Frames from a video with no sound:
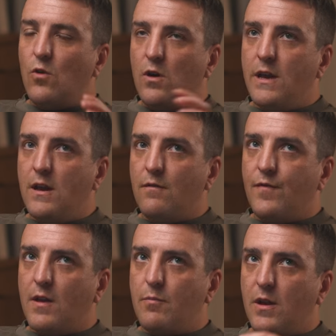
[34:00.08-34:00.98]
why have
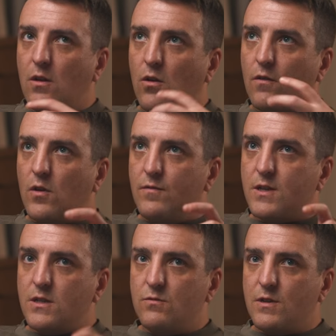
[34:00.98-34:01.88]
there been a lot of
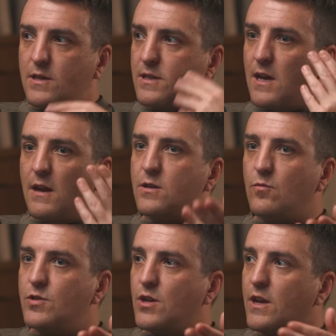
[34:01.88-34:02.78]
conversations recently saying
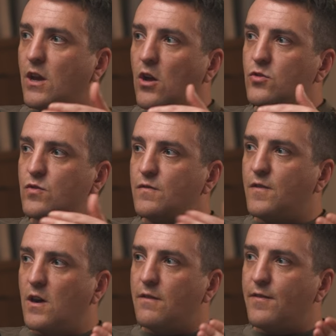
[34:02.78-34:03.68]
someone's earning
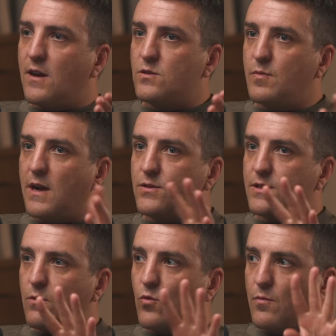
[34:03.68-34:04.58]
£105,000
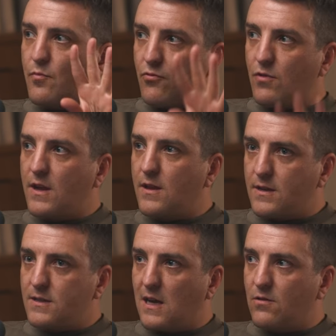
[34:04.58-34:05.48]
and they want to bring
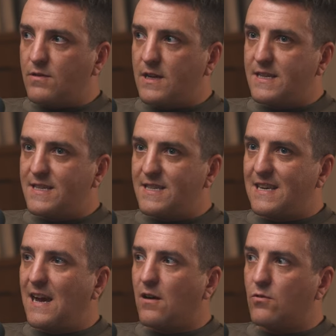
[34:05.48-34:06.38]
their salary
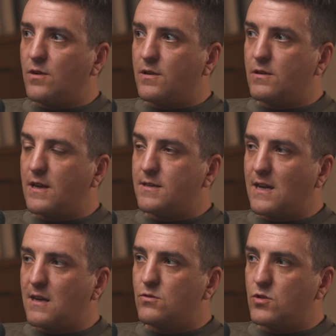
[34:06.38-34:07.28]
down? And is
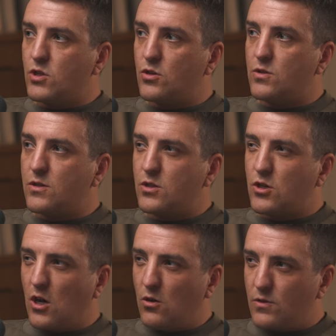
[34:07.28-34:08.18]
that due to
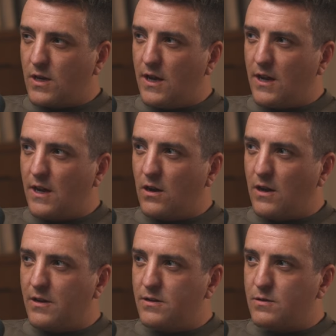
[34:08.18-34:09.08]
childcare
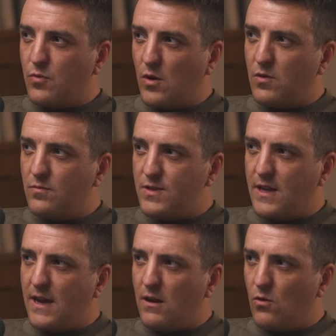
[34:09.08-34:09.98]
and problems there?